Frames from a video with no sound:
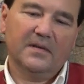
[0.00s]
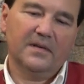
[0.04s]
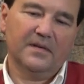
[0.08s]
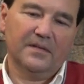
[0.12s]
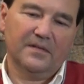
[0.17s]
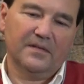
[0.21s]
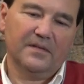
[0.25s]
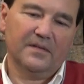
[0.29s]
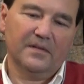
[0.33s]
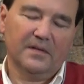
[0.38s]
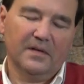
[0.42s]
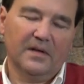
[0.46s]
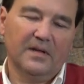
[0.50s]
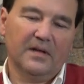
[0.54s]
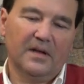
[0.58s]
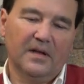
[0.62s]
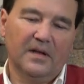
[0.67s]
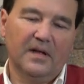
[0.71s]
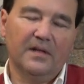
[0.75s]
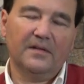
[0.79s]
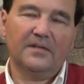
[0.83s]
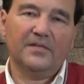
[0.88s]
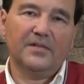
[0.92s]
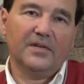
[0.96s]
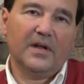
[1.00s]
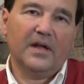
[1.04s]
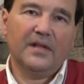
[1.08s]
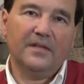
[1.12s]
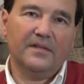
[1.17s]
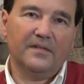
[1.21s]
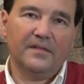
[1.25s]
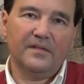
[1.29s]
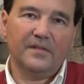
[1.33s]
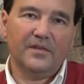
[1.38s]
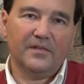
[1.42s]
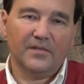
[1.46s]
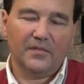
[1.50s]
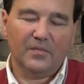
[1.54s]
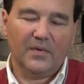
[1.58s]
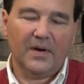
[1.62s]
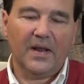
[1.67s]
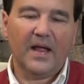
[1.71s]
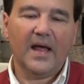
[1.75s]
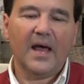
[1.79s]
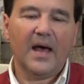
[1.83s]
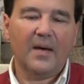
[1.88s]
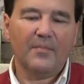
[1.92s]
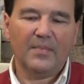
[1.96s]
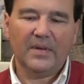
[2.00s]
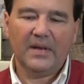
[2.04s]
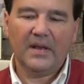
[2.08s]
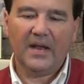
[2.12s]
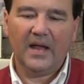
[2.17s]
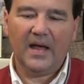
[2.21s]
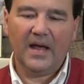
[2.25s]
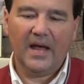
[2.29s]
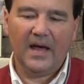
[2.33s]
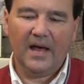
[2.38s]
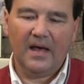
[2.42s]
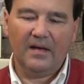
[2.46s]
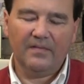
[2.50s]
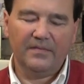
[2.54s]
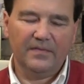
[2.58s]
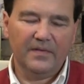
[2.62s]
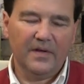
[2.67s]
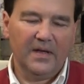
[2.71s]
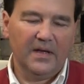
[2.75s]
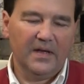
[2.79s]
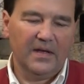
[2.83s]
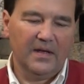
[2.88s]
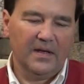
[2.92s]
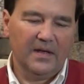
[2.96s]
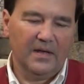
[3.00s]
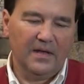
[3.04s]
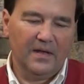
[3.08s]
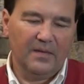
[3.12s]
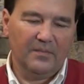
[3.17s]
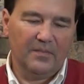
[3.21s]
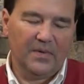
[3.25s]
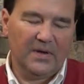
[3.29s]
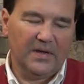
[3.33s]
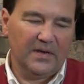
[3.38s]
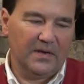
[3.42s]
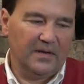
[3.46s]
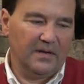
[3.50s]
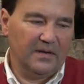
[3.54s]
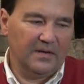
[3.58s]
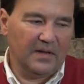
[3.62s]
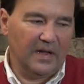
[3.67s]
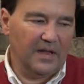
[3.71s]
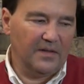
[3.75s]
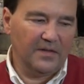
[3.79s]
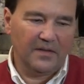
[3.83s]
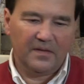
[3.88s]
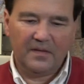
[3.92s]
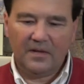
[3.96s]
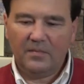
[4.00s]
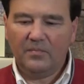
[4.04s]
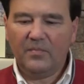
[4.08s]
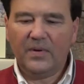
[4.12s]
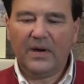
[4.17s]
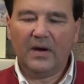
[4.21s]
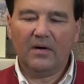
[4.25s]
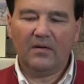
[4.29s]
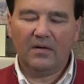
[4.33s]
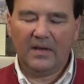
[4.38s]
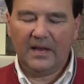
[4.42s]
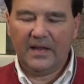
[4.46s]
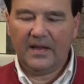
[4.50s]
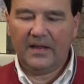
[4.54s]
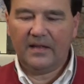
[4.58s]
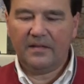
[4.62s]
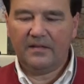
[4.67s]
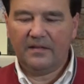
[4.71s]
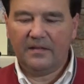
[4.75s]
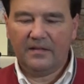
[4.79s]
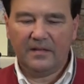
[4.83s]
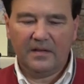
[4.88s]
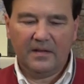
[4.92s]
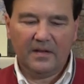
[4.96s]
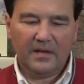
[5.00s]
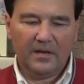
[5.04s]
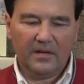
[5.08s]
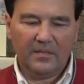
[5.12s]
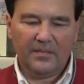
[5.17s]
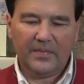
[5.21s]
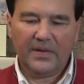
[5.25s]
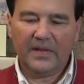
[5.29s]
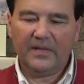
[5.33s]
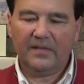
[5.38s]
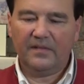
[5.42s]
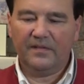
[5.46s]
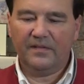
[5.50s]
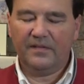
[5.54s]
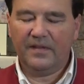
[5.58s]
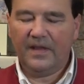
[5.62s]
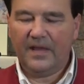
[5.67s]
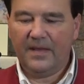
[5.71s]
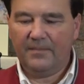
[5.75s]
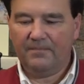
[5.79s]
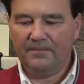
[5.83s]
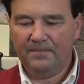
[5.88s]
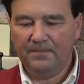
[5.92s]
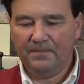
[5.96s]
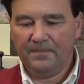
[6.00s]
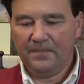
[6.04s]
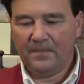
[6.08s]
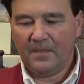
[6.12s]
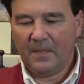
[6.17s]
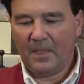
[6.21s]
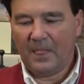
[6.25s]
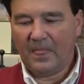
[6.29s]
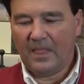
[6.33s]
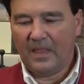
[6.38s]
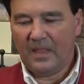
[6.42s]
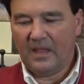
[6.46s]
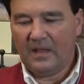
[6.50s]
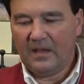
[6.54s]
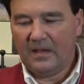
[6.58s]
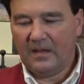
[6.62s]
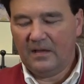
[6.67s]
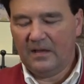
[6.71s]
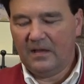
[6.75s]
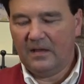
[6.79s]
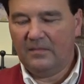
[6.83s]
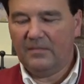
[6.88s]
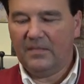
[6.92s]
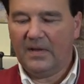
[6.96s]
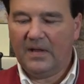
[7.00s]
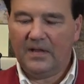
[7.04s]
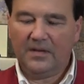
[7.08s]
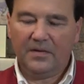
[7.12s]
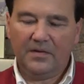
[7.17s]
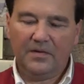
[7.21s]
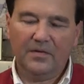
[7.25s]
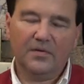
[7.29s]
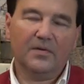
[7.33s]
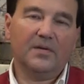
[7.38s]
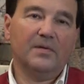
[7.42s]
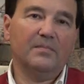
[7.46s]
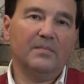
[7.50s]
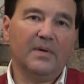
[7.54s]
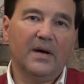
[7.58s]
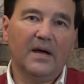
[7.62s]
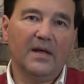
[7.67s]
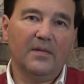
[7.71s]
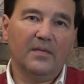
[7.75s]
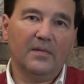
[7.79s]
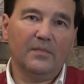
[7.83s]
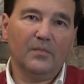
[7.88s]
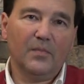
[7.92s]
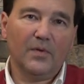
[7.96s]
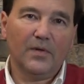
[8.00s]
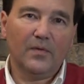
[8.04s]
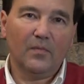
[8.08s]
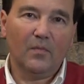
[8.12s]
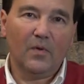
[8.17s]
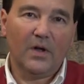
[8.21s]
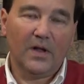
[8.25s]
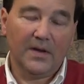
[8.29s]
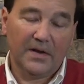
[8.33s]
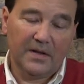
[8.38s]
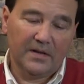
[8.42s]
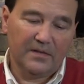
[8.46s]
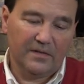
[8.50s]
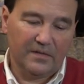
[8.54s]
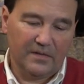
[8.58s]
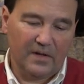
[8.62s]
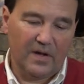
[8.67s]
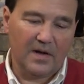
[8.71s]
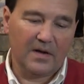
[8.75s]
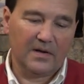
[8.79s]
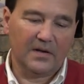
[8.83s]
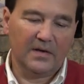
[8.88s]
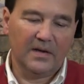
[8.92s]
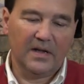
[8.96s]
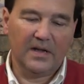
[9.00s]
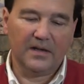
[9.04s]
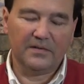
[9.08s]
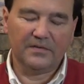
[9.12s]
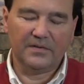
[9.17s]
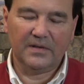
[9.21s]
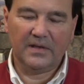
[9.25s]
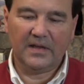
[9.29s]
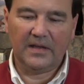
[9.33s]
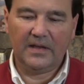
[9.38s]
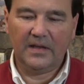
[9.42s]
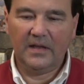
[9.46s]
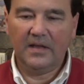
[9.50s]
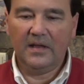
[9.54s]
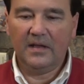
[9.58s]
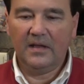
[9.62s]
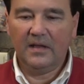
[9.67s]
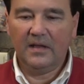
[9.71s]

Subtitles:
It's just what I happen to have. But other than barrel length, it'll be the same. And you can buy them with a walnut stock, naturally.